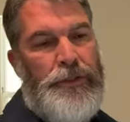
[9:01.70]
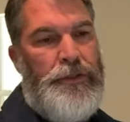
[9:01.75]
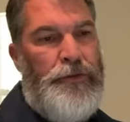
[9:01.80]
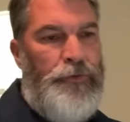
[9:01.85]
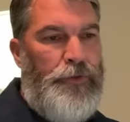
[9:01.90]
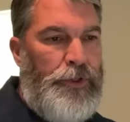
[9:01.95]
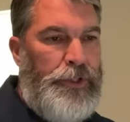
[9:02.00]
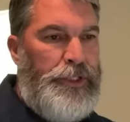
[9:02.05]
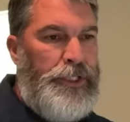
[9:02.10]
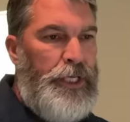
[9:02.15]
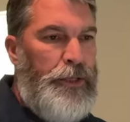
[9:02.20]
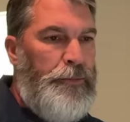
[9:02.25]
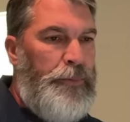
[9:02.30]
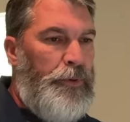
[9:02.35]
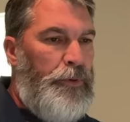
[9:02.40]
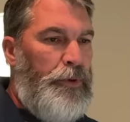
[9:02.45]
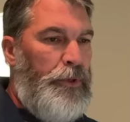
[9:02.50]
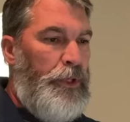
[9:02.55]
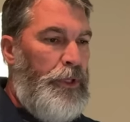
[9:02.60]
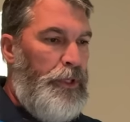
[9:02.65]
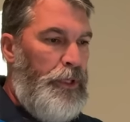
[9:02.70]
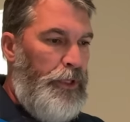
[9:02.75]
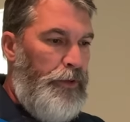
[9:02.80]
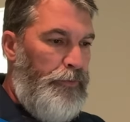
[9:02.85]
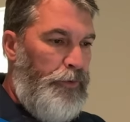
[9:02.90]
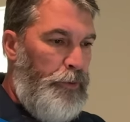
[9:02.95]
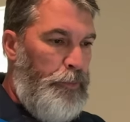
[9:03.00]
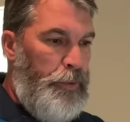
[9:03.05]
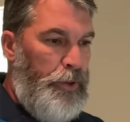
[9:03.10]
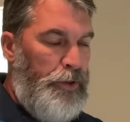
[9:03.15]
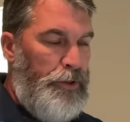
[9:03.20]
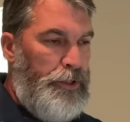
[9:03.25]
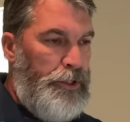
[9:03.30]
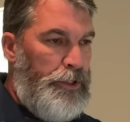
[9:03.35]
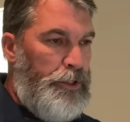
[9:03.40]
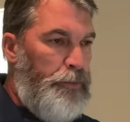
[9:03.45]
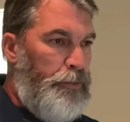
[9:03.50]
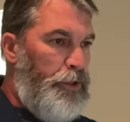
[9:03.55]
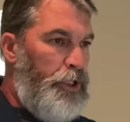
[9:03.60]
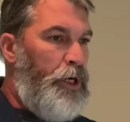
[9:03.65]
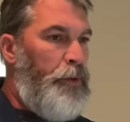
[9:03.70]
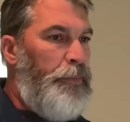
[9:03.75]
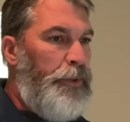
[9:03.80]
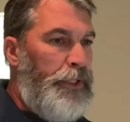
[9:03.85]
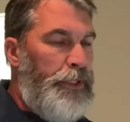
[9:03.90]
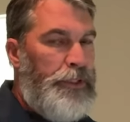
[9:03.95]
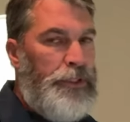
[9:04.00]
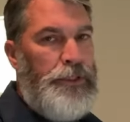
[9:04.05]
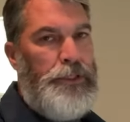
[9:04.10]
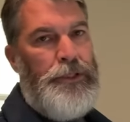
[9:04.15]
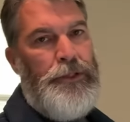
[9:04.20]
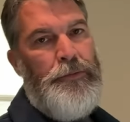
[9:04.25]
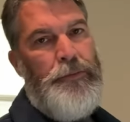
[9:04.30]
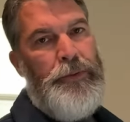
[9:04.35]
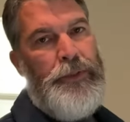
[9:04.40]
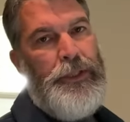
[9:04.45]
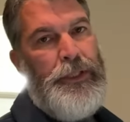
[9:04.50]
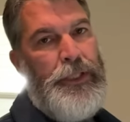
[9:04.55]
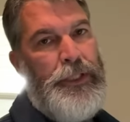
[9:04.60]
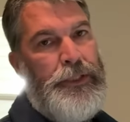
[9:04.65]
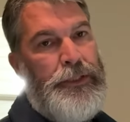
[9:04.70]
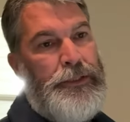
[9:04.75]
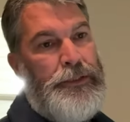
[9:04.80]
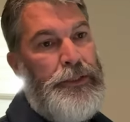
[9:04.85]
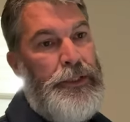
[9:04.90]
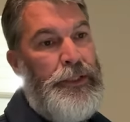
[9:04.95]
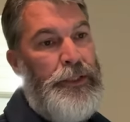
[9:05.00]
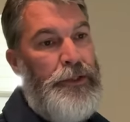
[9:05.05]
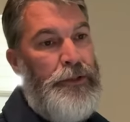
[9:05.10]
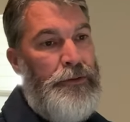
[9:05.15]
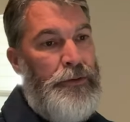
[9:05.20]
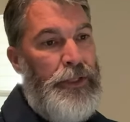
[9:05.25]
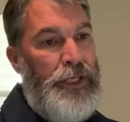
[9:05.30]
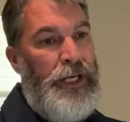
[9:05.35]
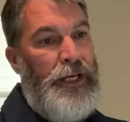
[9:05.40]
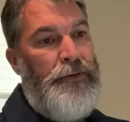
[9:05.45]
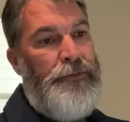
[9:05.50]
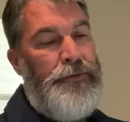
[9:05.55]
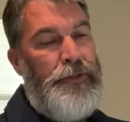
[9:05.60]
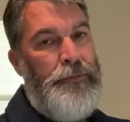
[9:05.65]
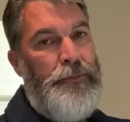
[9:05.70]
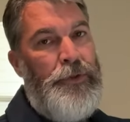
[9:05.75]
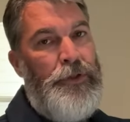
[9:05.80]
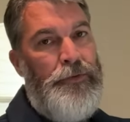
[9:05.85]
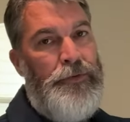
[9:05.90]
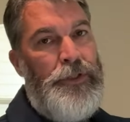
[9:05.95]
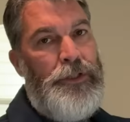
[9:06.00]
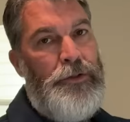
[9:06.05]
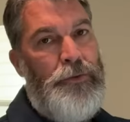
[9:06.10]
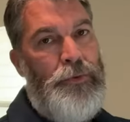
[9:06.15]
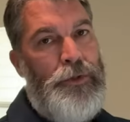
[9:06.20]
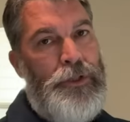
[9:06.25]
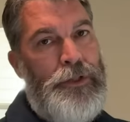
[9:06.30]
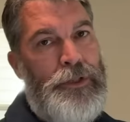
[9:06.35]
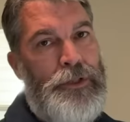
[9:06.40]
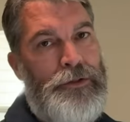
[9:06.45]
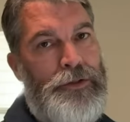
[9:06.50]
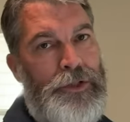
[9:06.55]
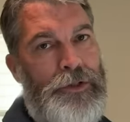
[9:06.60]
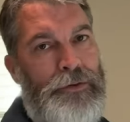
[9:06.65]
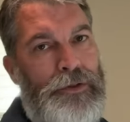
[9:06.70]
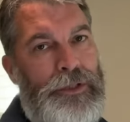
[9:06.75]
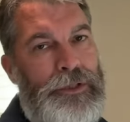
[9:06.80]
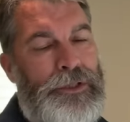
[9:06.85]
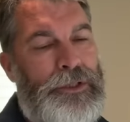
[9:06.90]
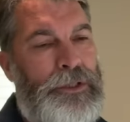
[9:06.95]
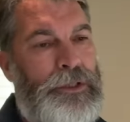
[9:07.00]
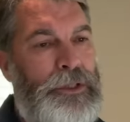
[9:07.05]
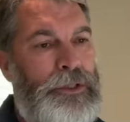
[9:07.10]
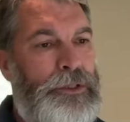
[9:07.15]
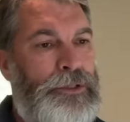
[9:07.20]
So for example, if you purchase a property, it's a duplex, then you have to move into one of those units.